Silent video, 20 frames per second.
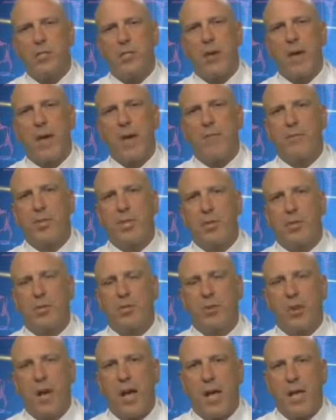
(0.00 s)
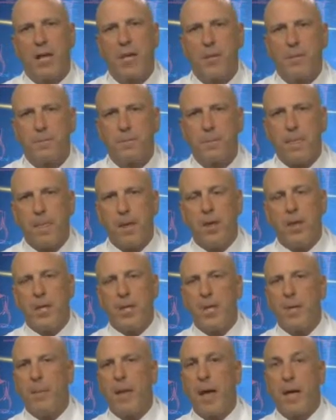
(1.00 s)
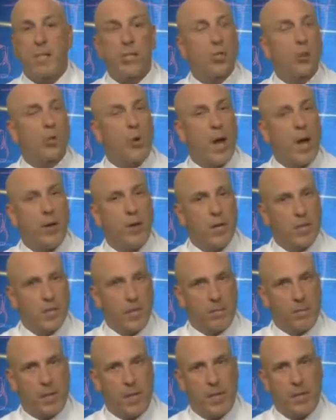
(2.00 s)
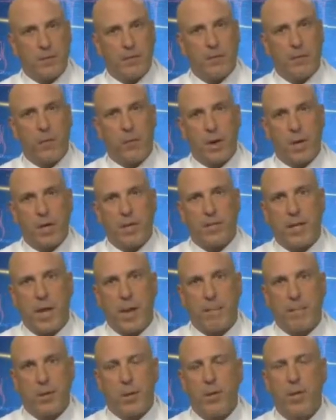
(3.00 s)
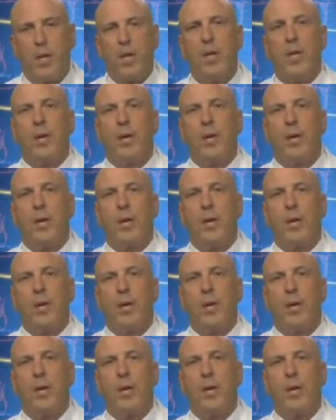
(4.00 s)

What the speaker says: So after you try an Emax crown into place, for example,